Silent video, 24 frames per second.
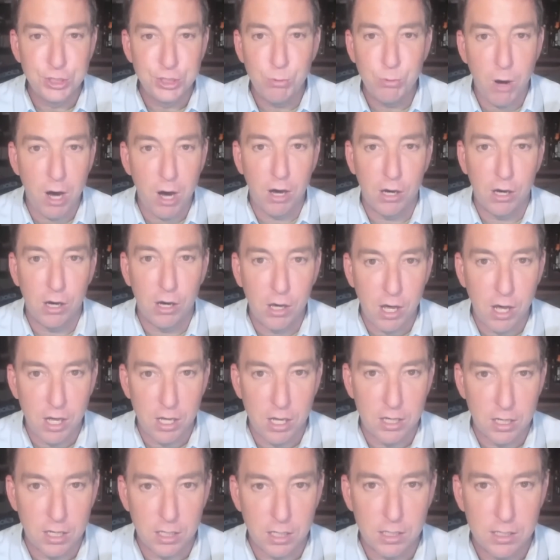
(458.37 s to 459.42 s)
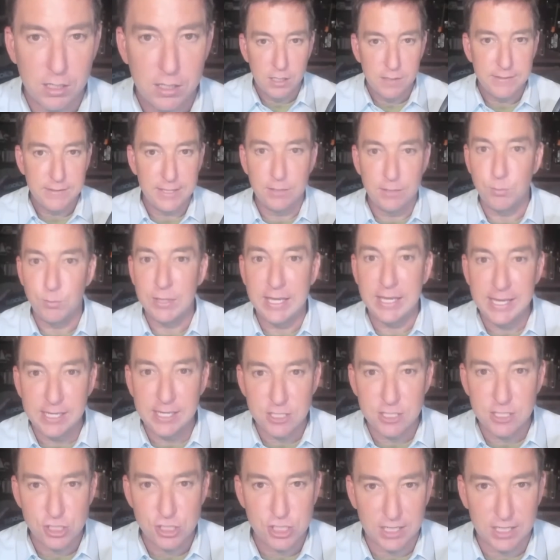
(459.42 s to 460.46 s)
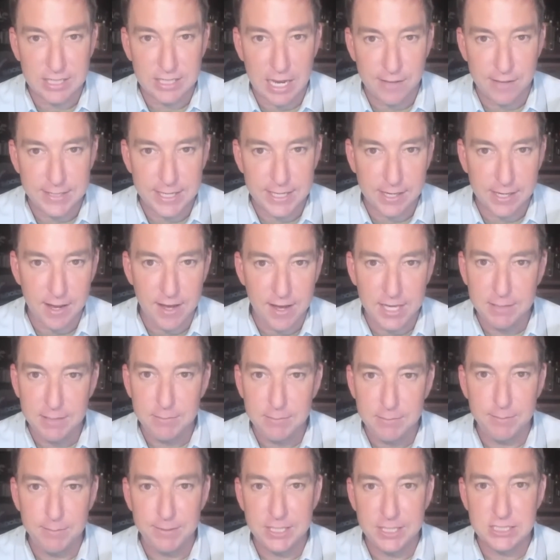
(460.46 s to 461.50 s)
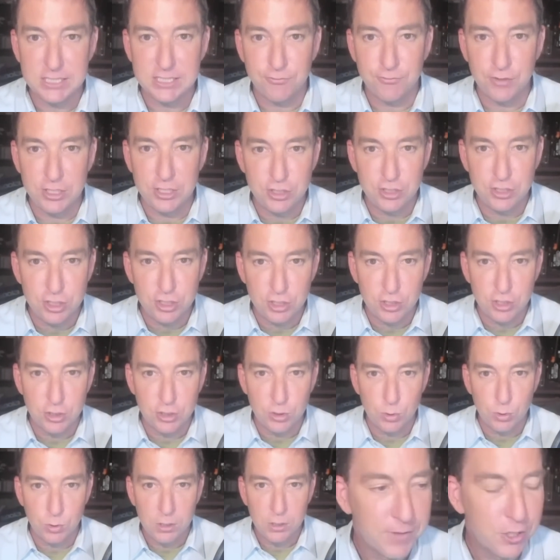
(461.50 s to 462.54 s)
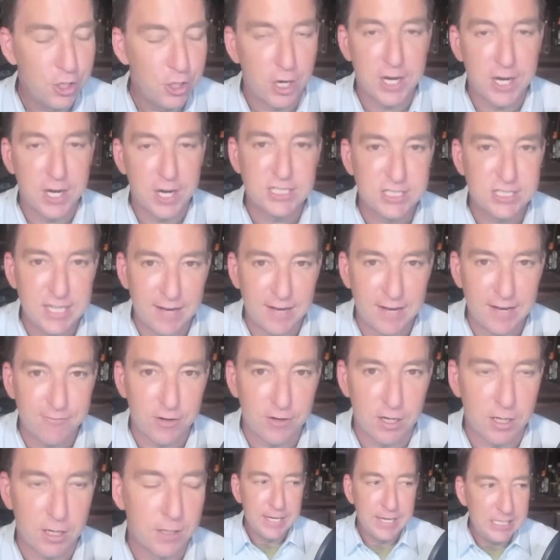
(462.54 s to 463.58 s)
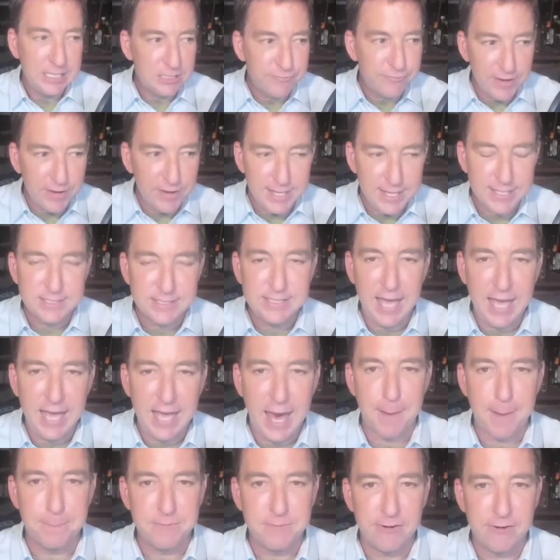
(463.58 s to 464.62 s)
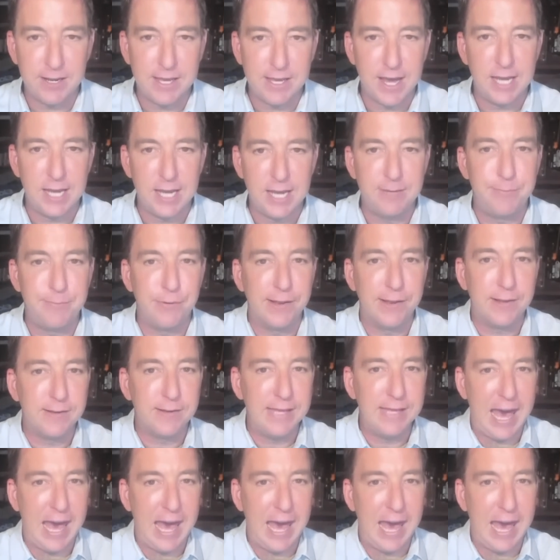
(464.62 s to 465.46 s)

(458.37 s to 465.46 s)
you all along that we can't shut down the economy because if we do, you're going to suffer. He's very adept, very kind of politically